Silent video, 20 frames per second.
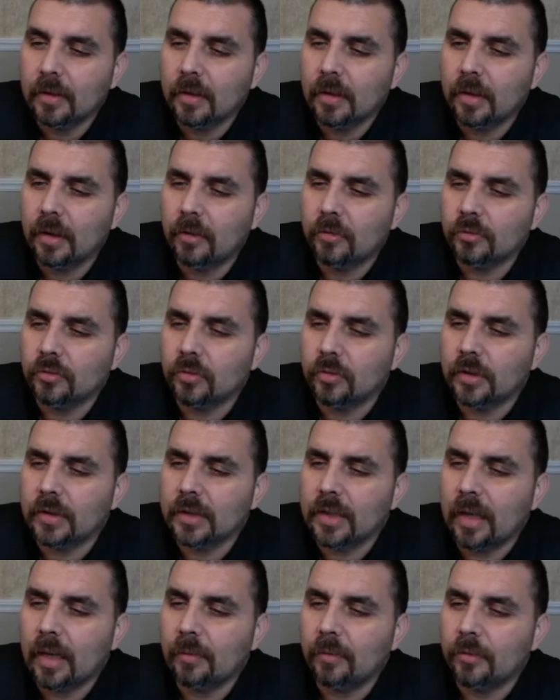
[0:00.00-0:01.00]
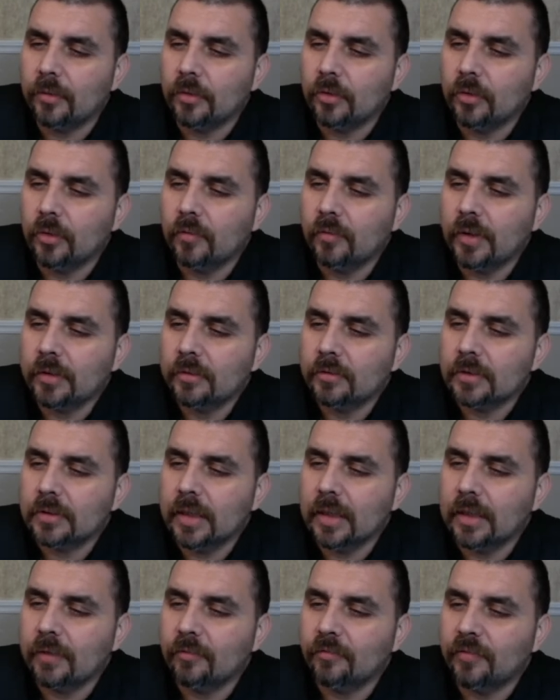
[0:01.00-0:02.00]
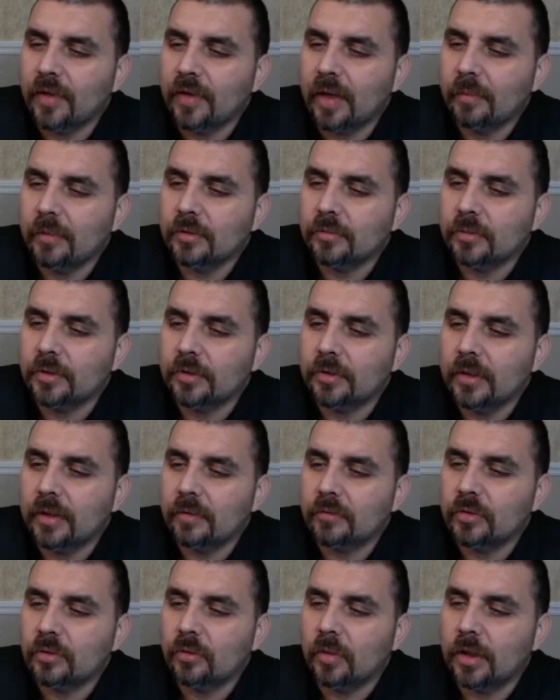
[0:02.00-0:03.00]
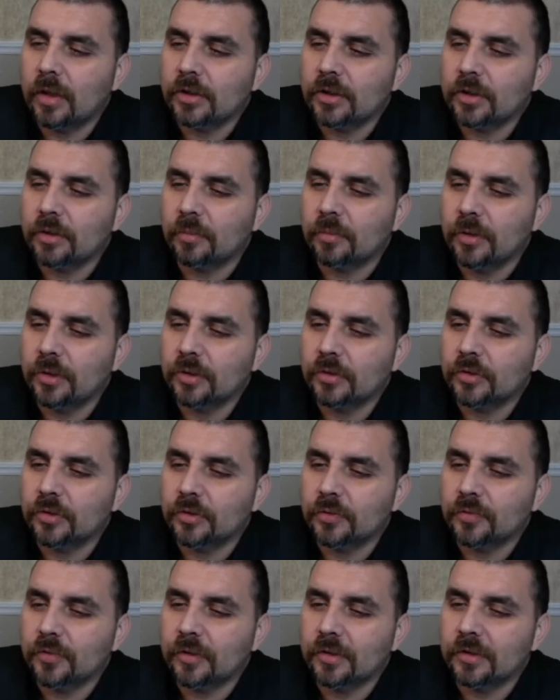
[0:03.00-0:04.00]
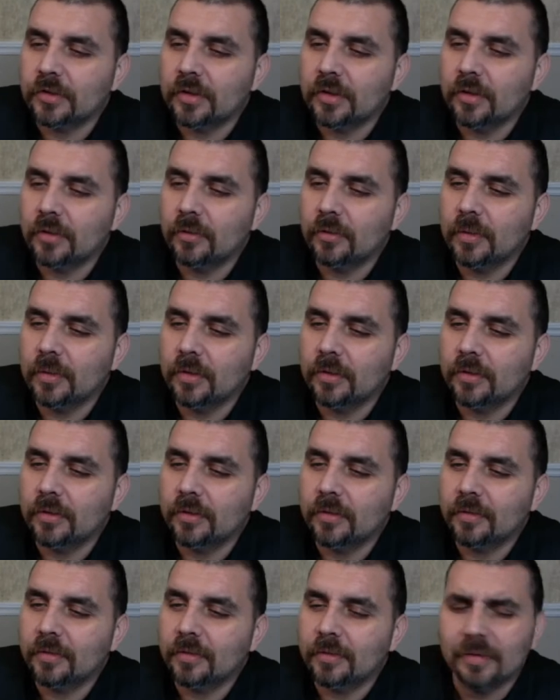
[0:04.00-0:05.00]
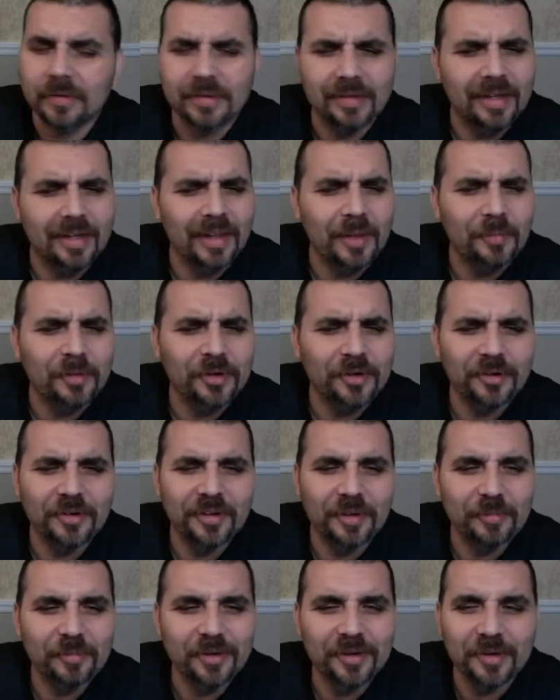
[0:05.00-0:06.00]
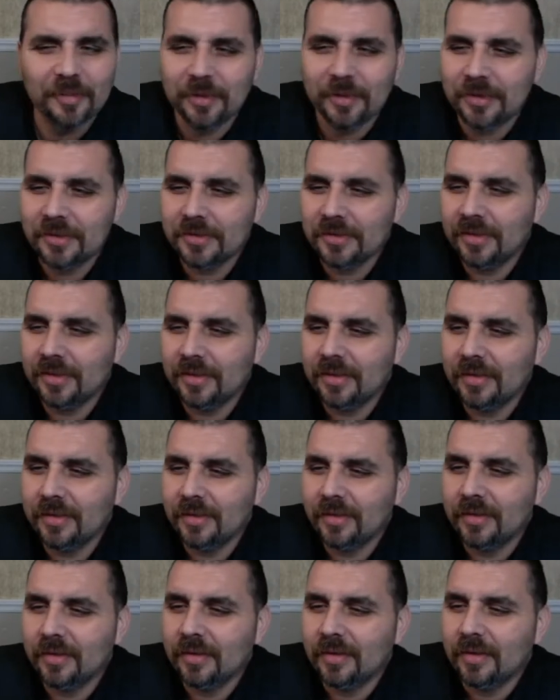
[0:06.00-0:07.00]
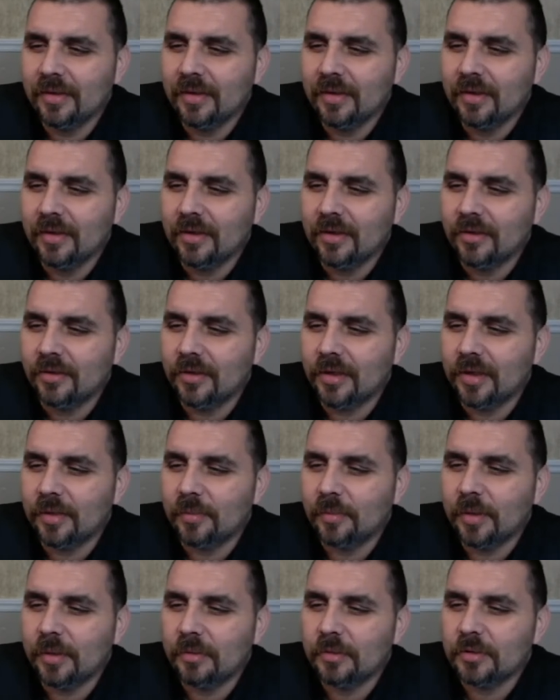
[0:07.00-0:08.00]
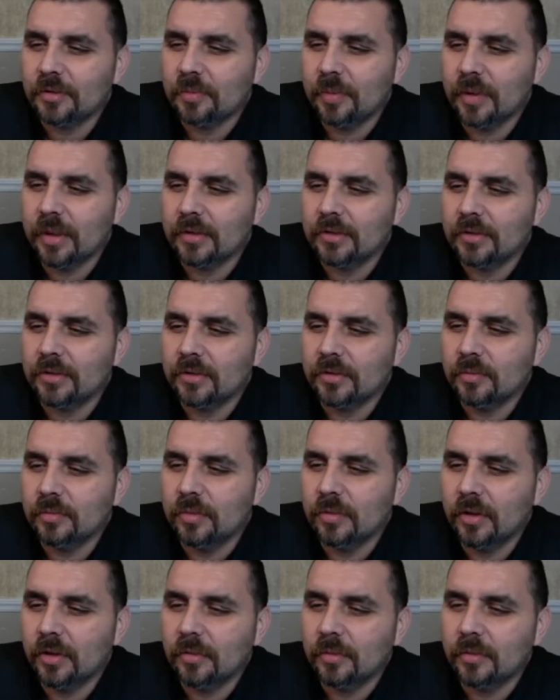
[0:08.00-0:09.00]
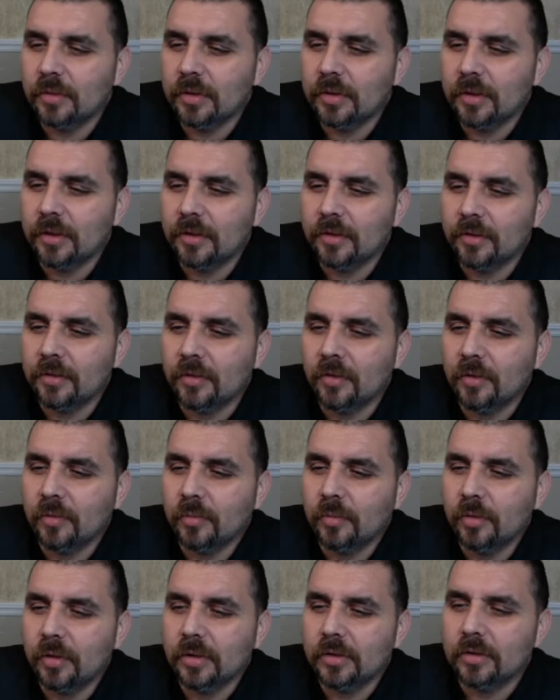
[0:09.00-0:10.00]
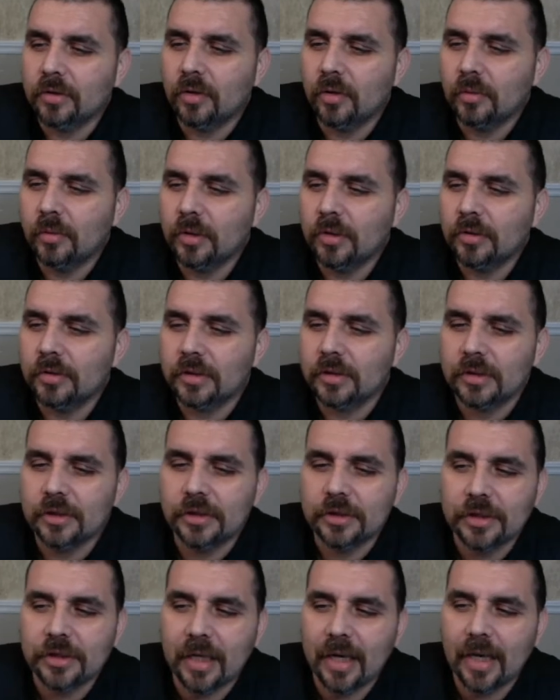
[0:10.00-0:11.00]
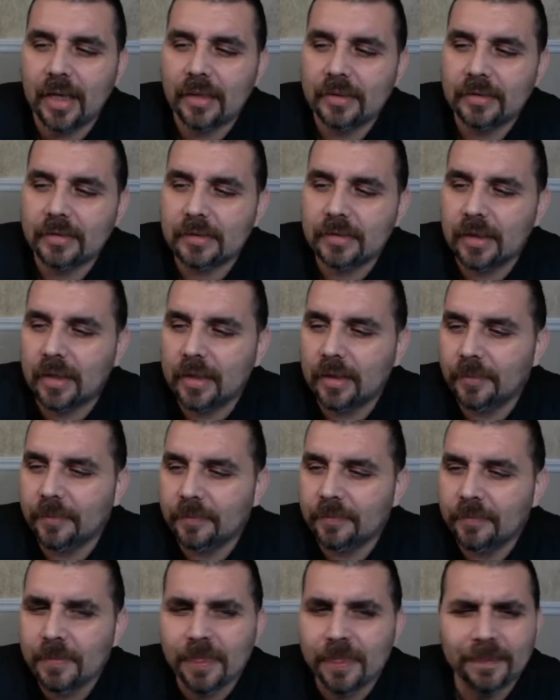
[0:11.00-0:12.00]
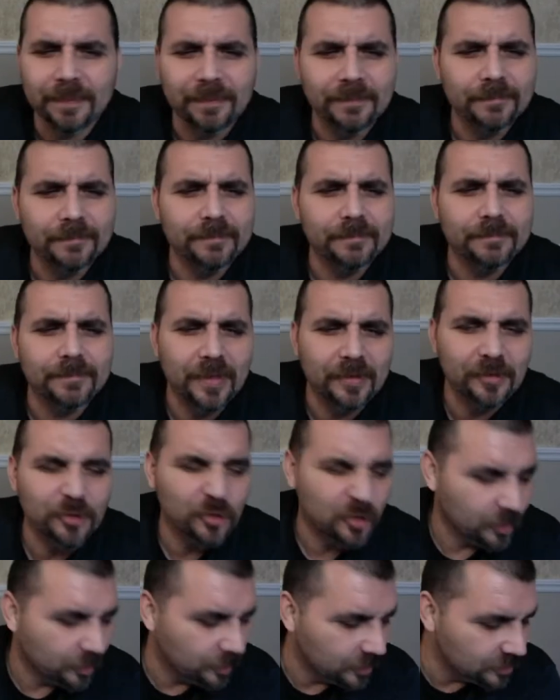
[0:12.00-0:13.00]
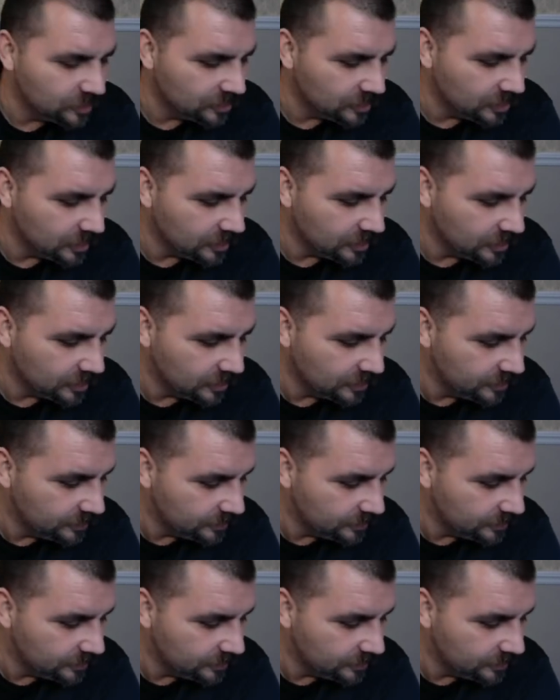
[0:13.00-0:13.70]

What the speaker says: Arizona Diablo. You know about those getting famous when you have to watch commercials first. LOL. They put commercials on there. Cricket, big respect to you, brother. 100. The homeboys and homegirls in the chat saying they threw commercials on there, huh?